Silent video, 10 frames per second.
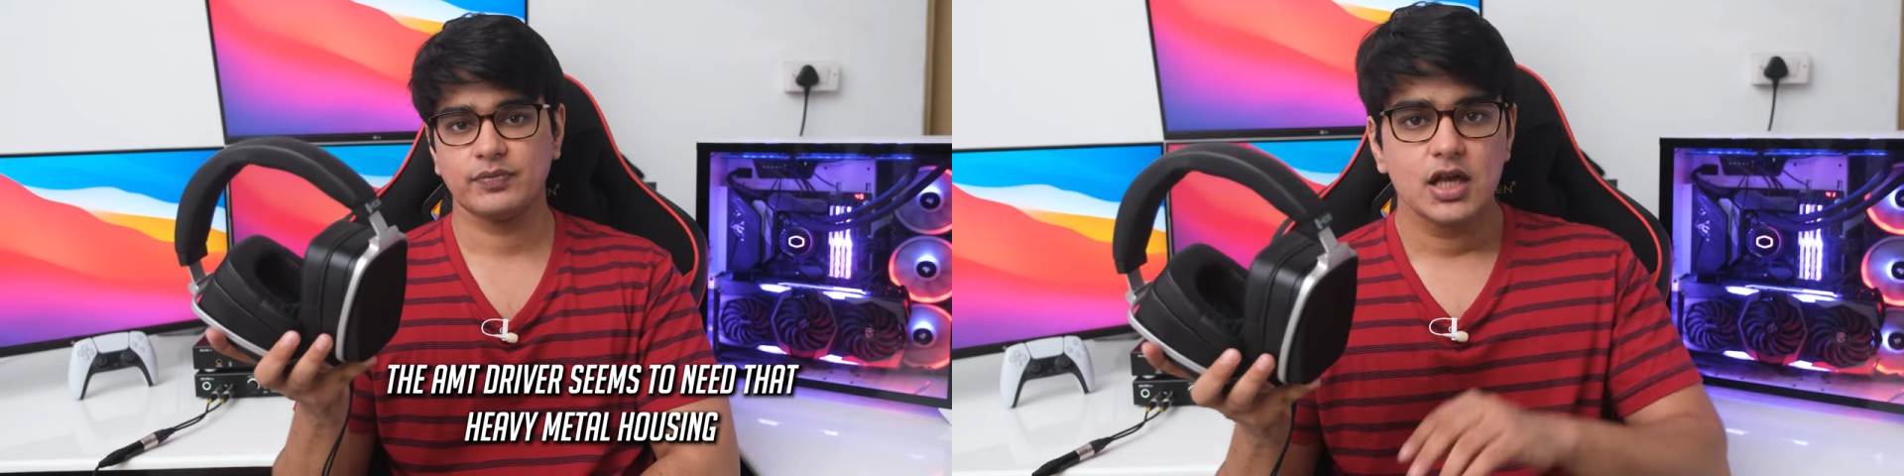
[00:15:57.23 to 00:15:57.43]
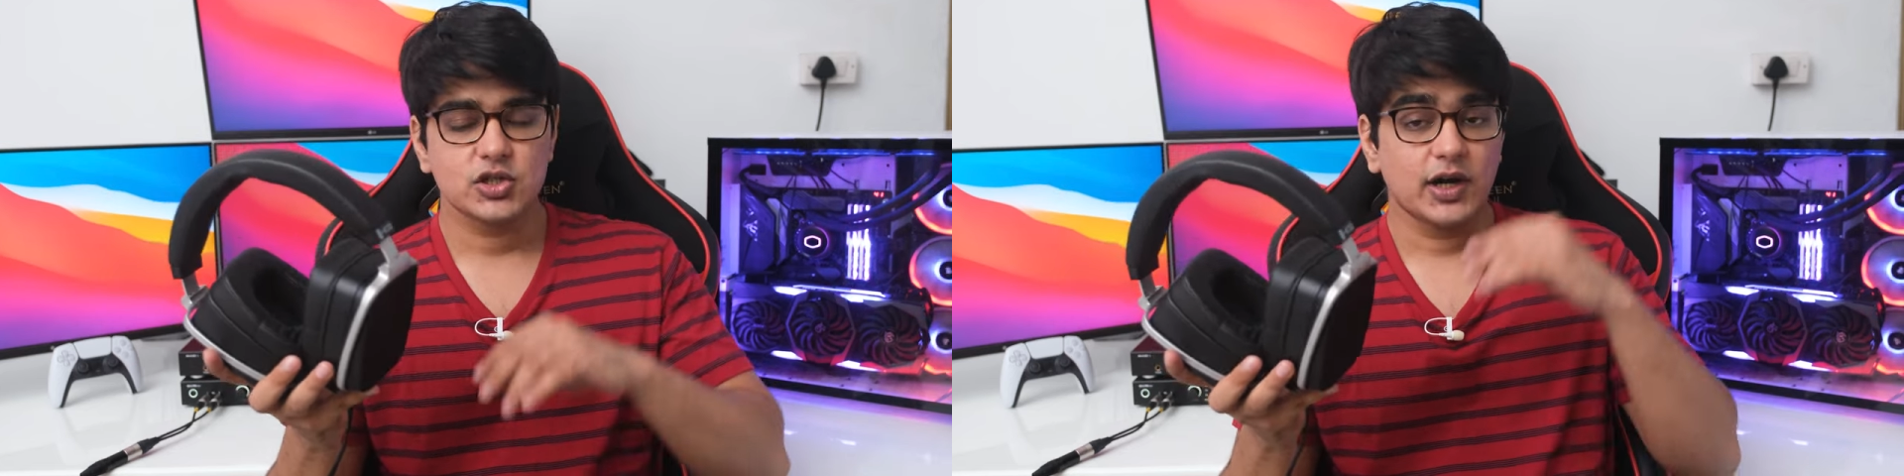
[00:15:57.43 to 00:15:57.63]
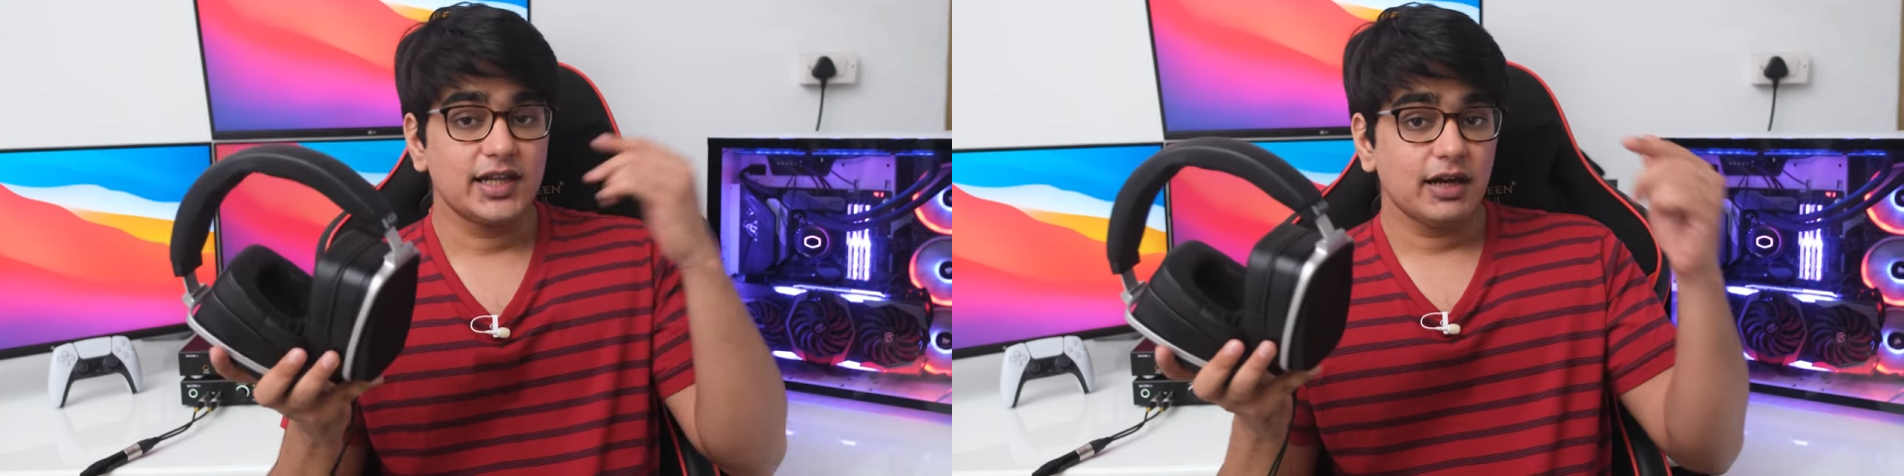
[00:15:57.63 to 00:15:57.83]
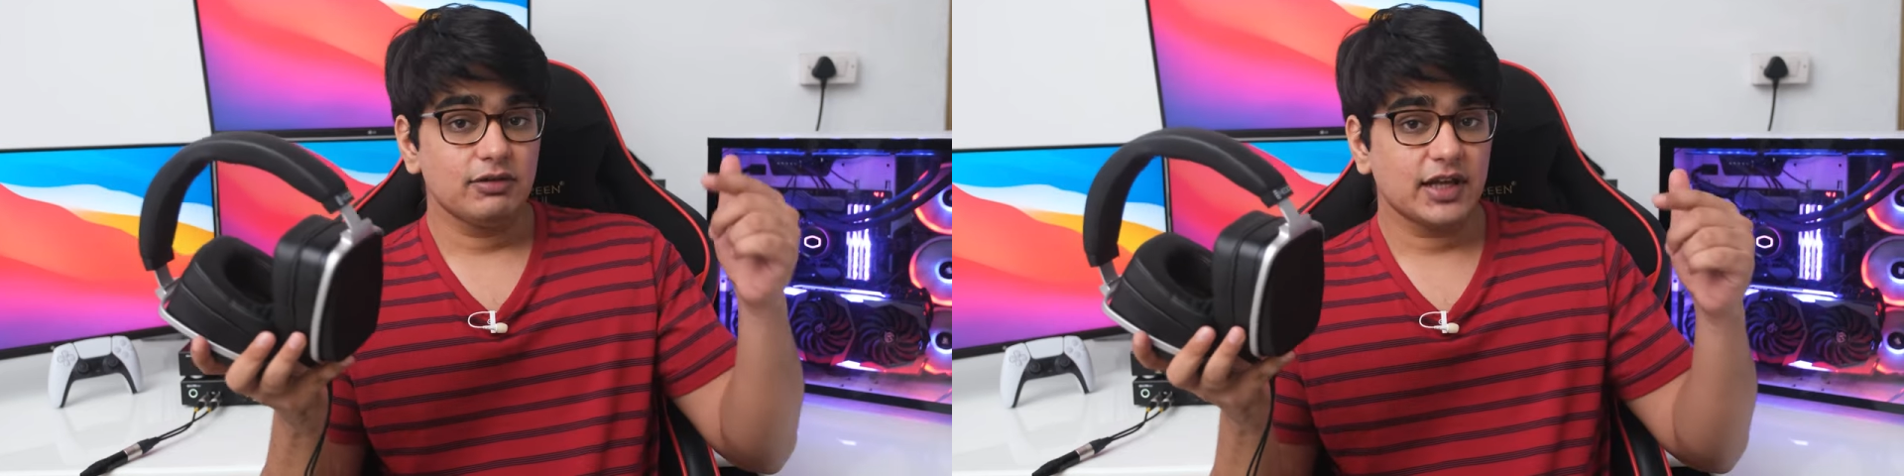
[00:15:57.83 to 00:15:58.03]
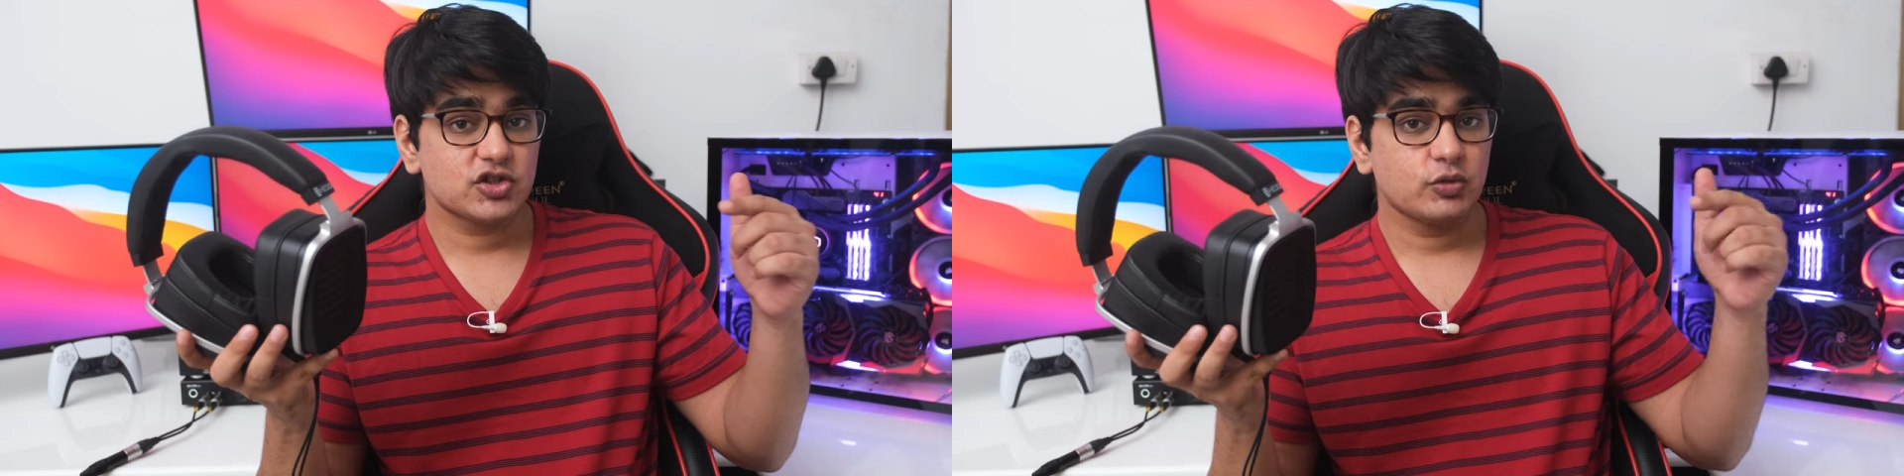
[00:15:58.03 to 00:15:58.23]
So I'll have
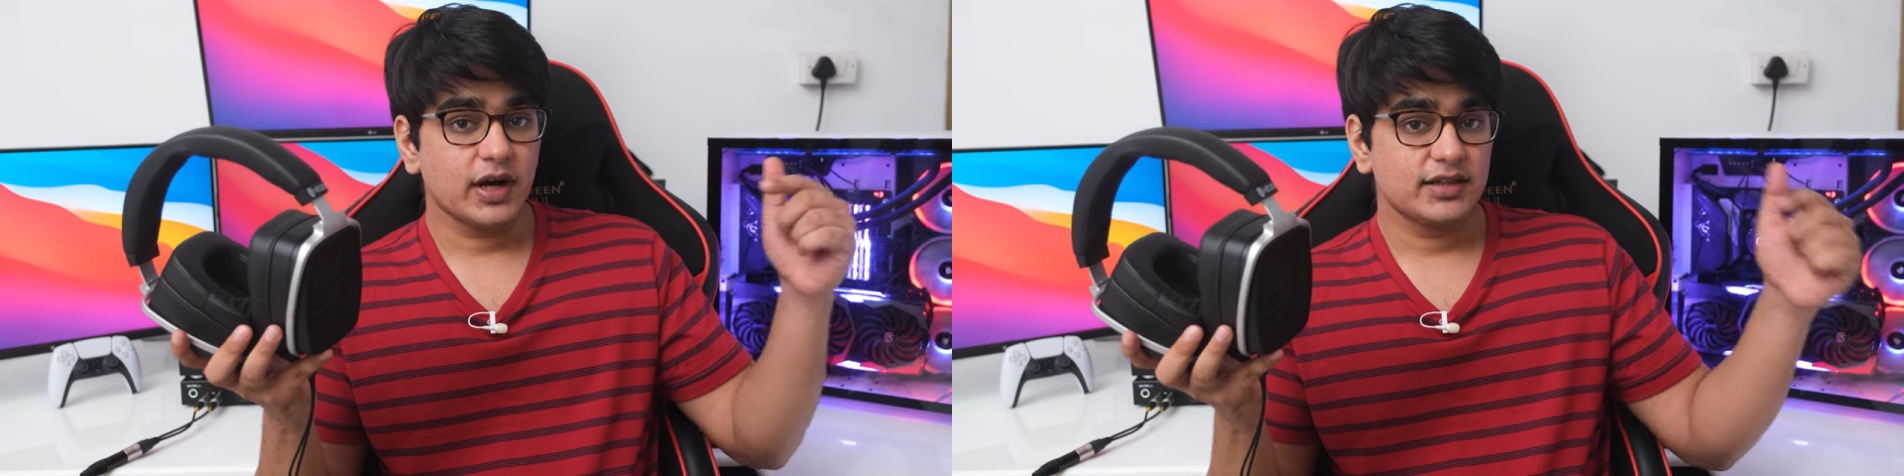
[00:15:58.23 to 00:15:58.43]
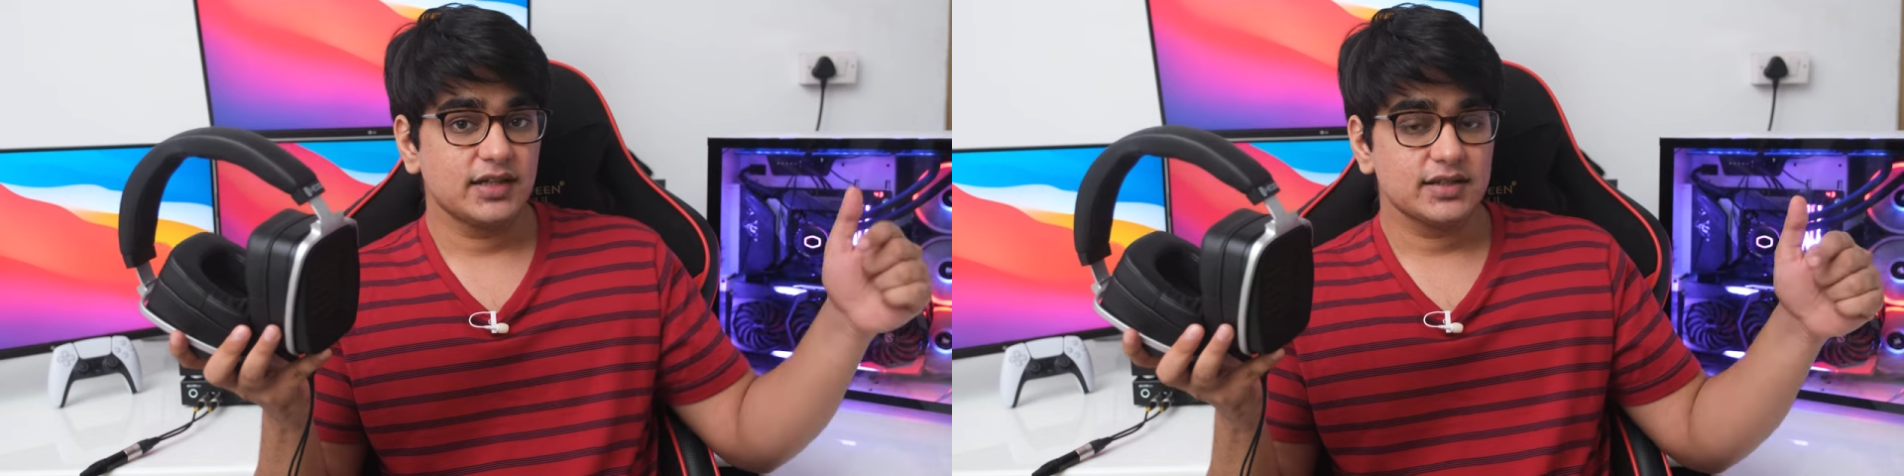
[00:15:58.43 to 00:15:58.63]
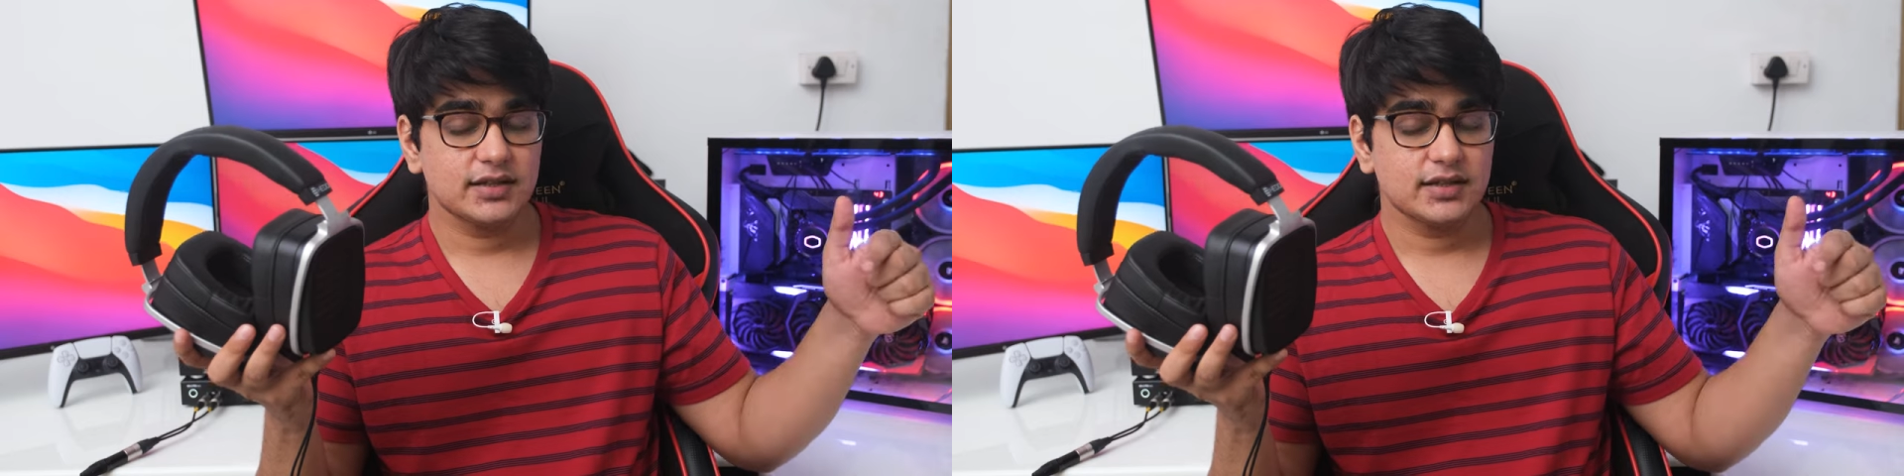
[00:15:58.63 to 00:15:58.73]
links to buy these